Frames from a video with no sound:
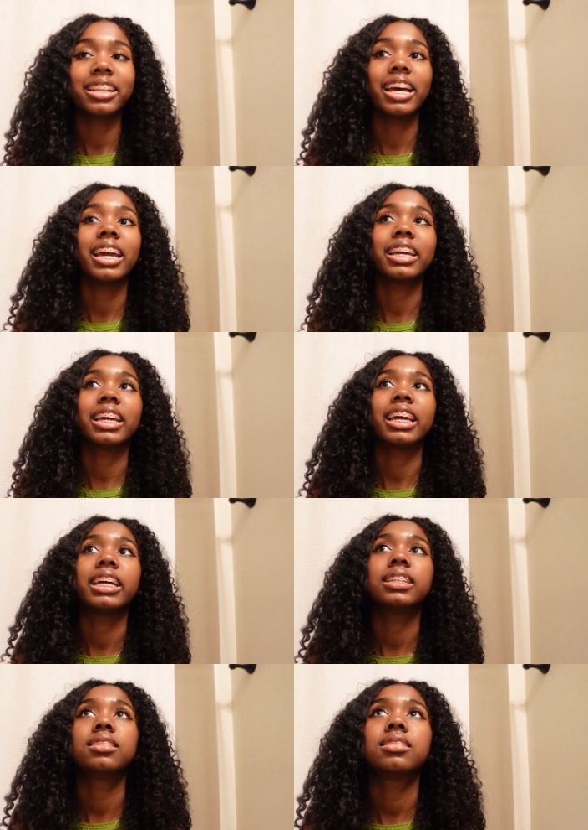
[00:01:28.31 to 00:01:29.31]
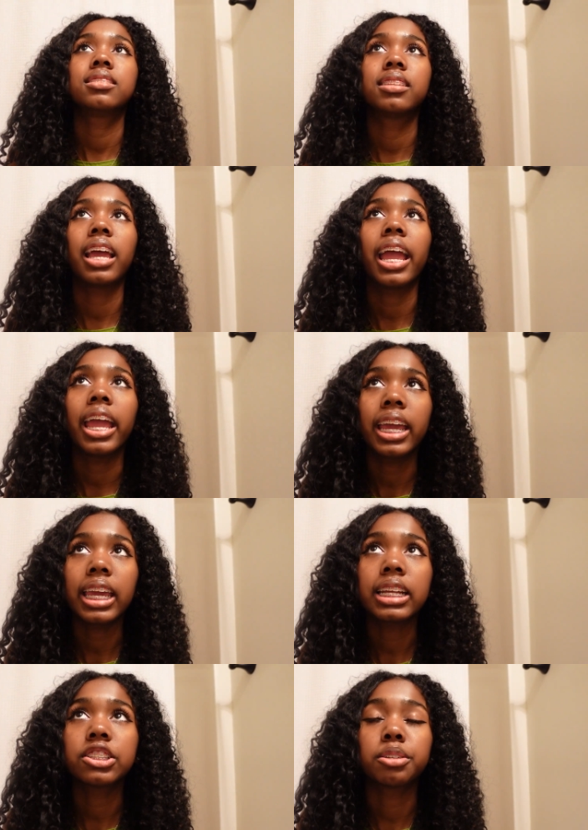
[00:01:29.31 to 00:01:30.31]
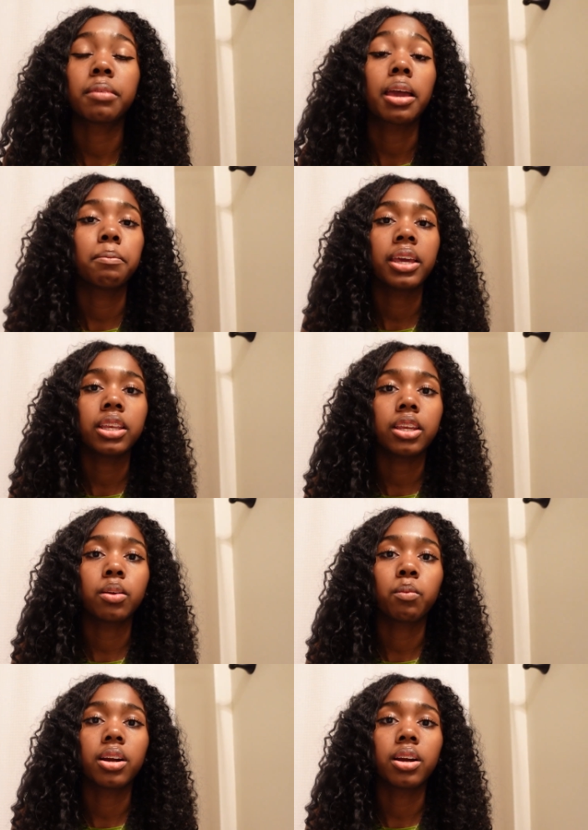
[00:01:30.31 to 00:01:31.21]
Like, it's the age, in my opinion,